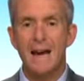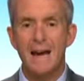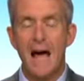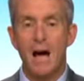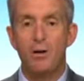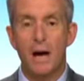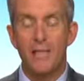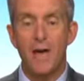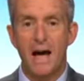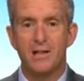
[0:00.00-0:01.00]
now at
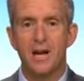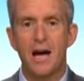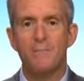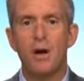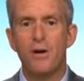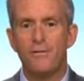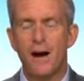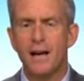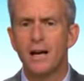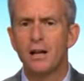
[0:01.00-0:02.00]
that time
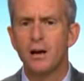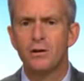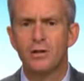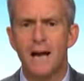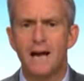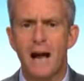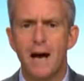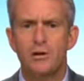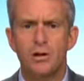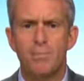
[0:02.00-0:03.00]
fighting alongside
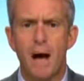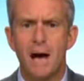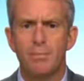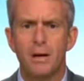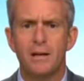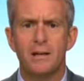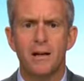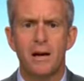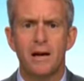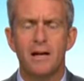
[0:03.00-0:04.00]
Al-Shabaab in
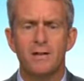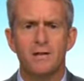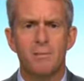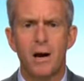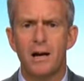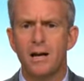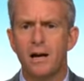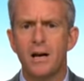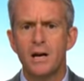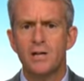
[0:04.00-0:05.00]
Somalia.
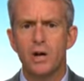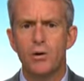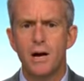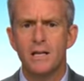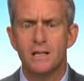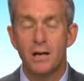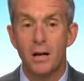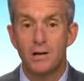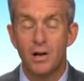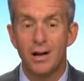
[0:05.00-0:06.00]
So it's
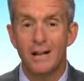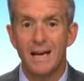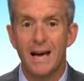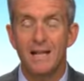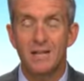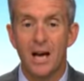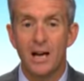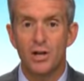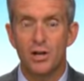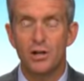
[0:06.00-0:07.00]
certainly
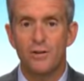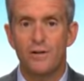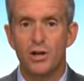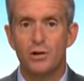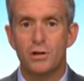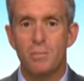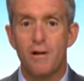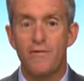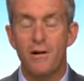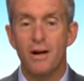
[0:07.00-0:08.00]
intelligence officials have
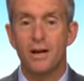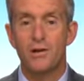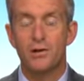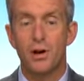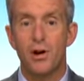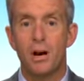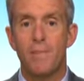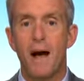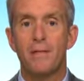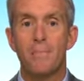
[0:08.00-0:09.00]
been very concerned
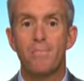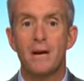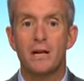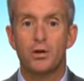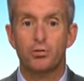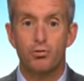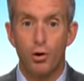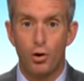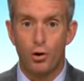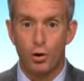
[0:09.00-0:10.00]
about the big
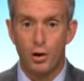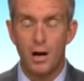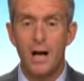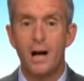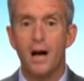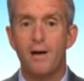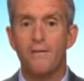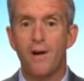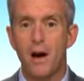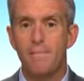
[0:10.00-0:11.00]
draw of
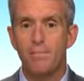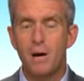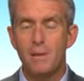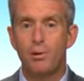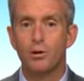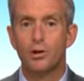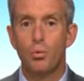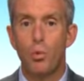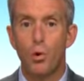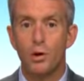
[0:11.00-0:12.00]
people
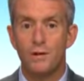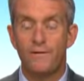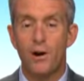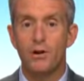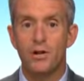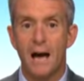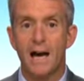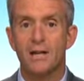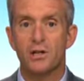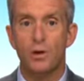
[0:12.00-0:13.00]
towards foreign
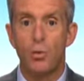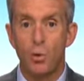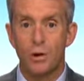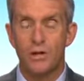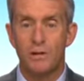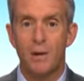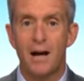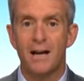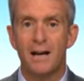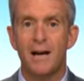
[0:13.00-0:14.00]
jihadists, towards
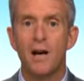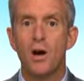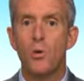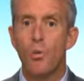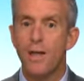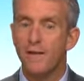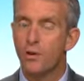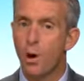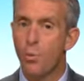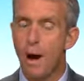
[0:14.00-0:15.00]
Somalia, where they've
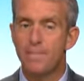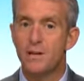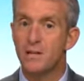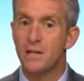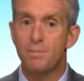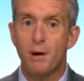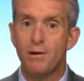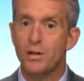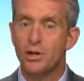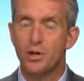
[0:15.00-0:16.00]
got weapons
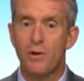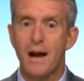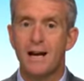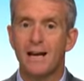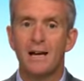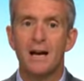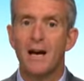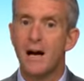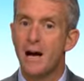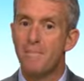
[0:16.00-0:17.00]
experience, training.
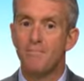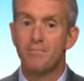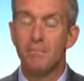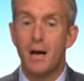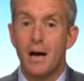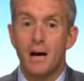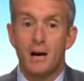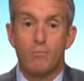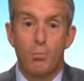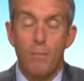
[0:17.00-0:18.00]

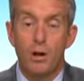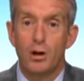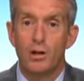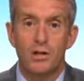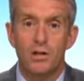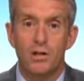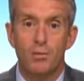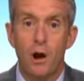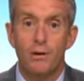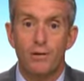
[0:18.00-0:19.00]
When we look at this as
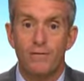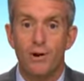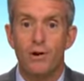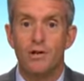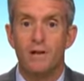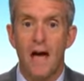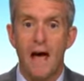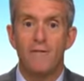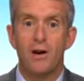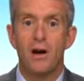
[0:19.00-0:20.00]
well, the first
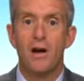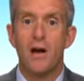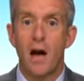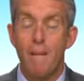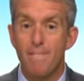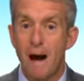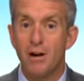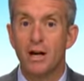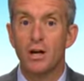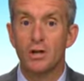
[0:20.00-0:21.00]
ever
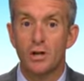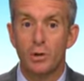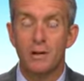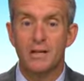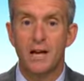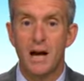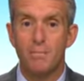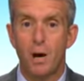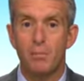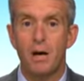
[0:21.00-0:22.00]
American suicide
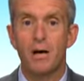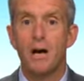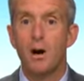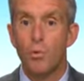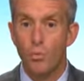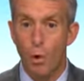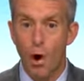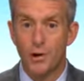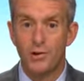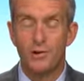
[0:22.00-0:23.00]
bomber
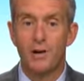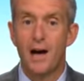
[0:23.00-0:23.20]
was